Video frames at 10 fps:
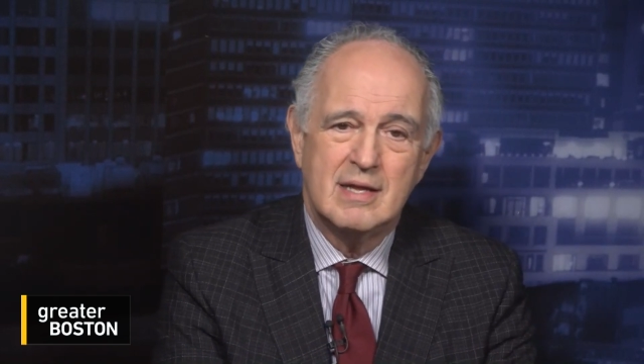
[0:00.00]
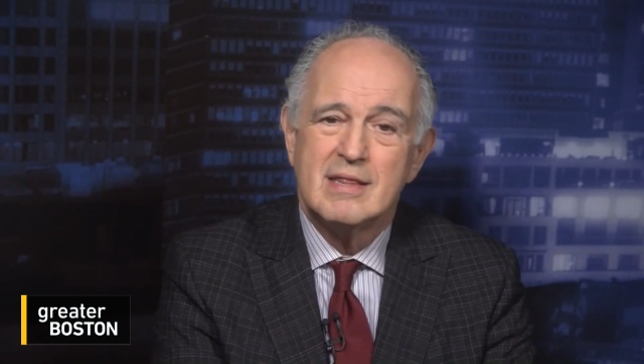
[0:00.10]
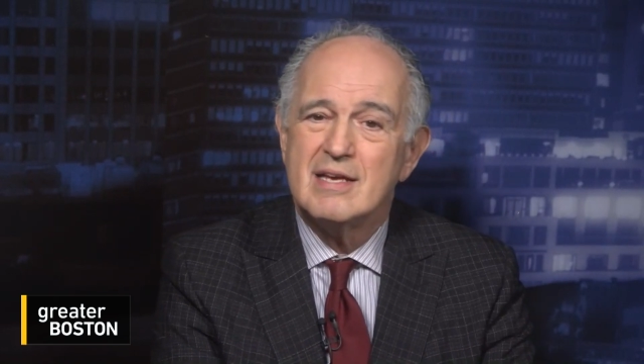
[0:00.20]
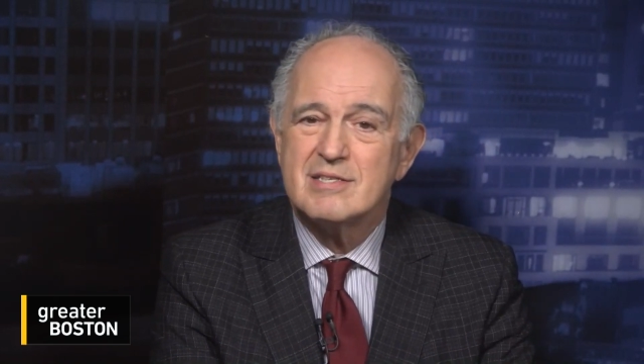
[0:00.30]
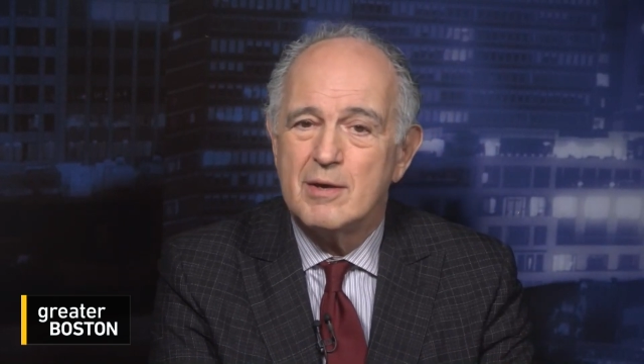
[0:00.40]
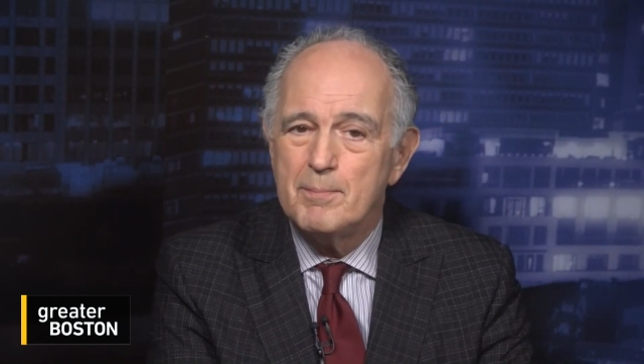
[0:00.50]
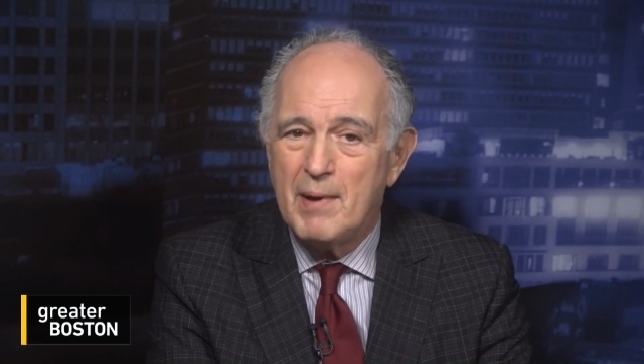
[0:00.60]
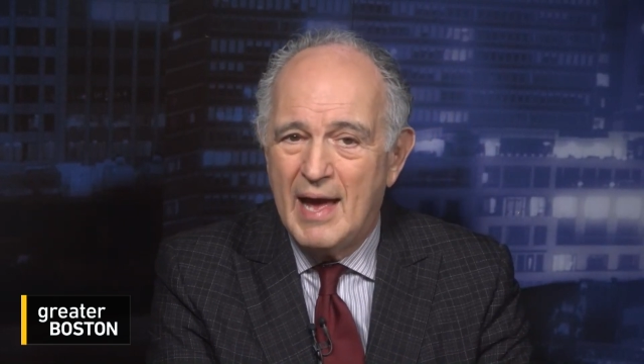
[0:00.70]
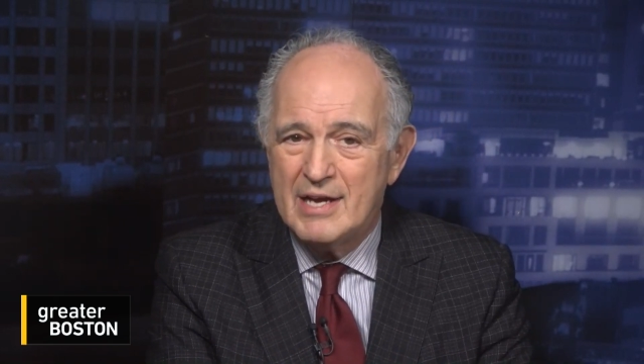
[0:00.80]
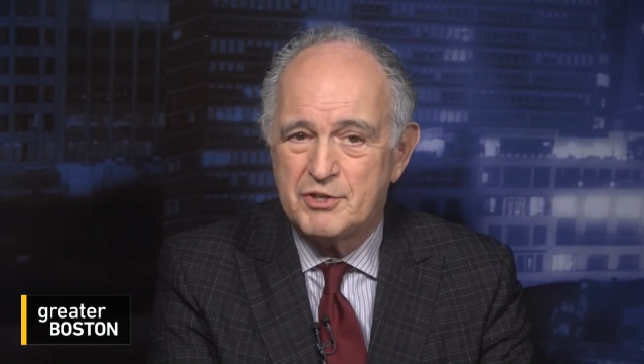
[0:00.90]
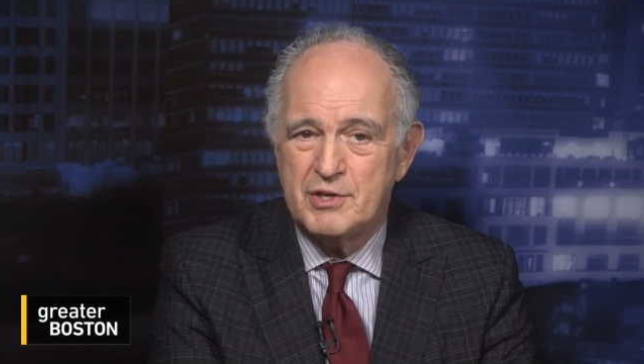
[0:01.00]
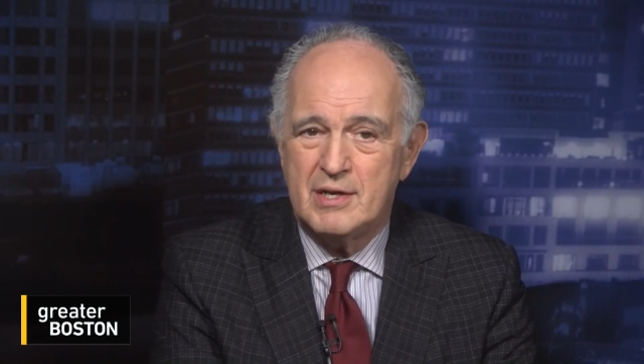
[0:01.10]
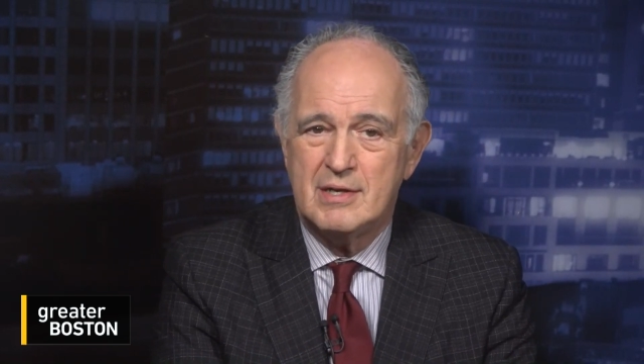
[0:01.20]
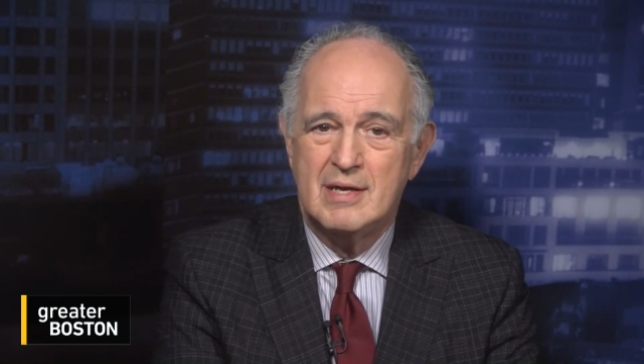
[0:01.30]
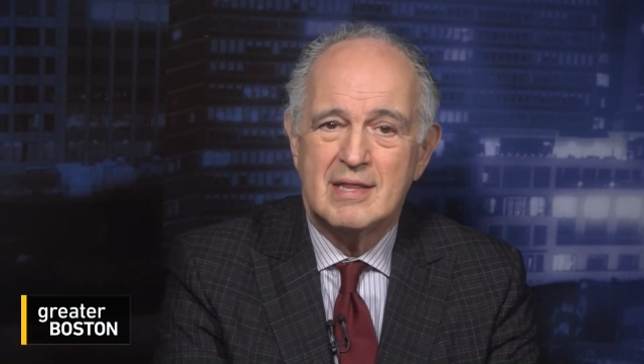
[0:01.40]
less
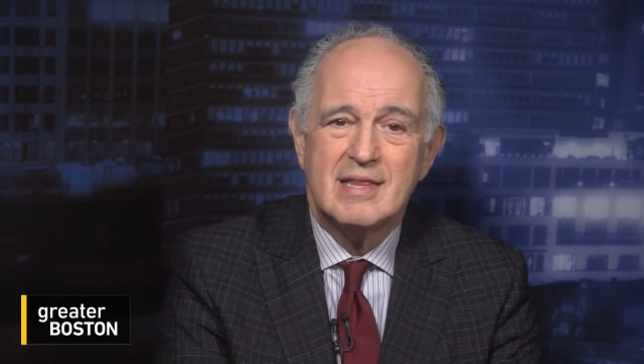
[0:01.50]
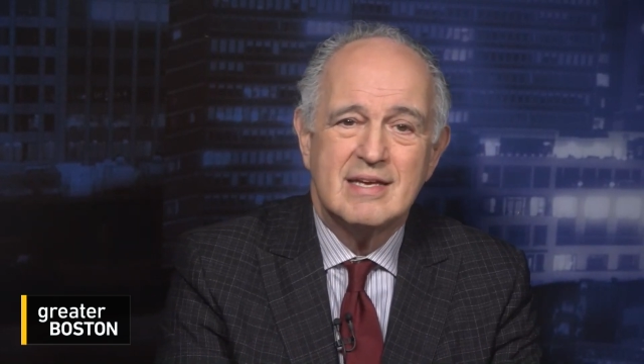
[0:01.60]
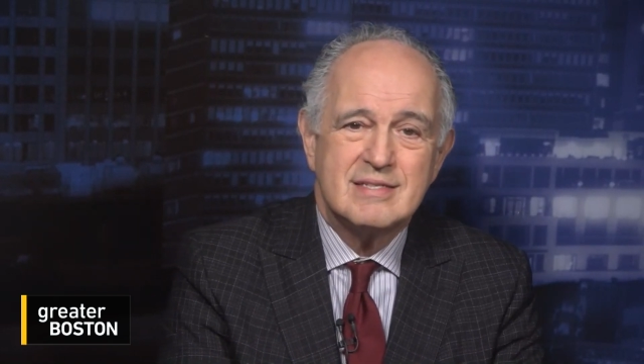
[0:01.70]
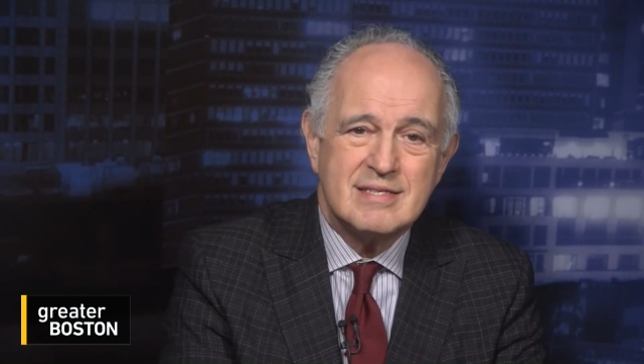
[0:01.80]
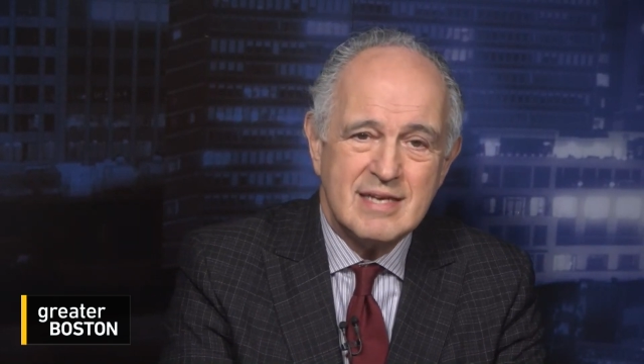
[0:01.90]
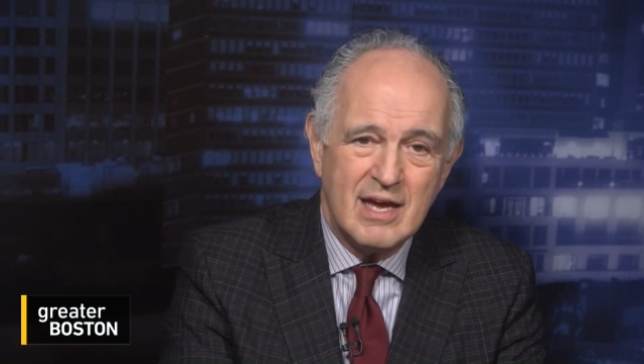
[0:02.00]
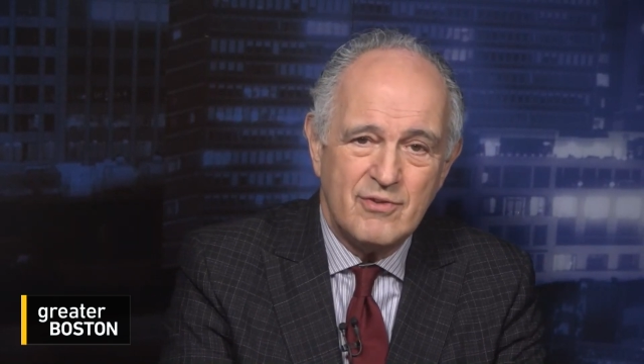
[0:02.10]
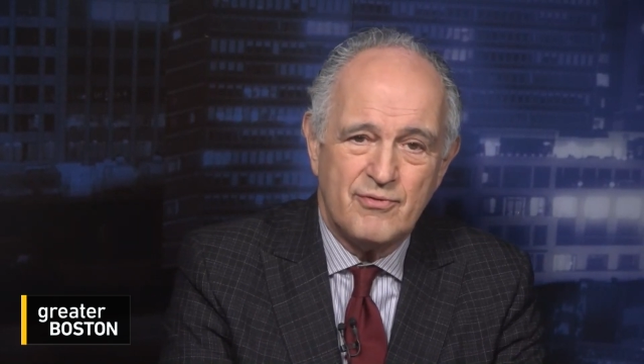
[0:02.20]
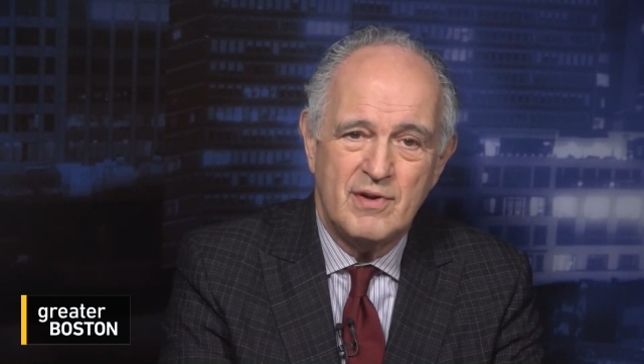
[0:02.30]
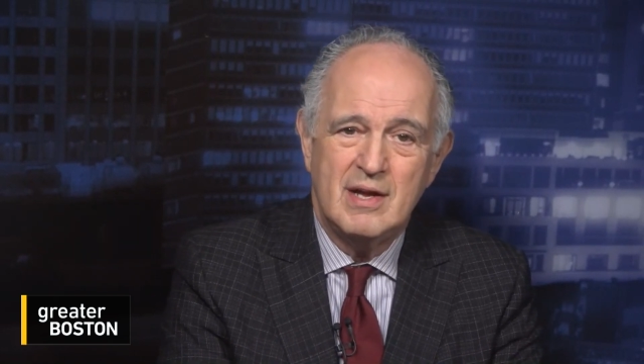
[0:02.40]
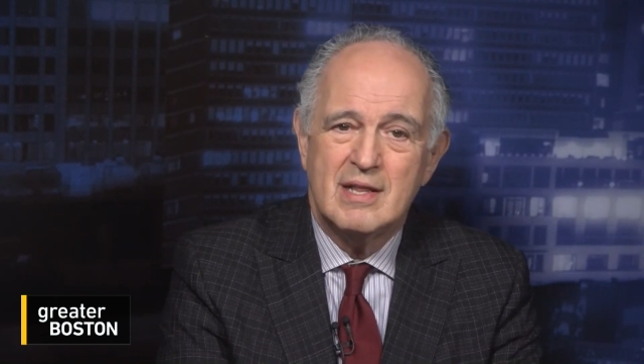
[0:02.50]
compassionate, less safe,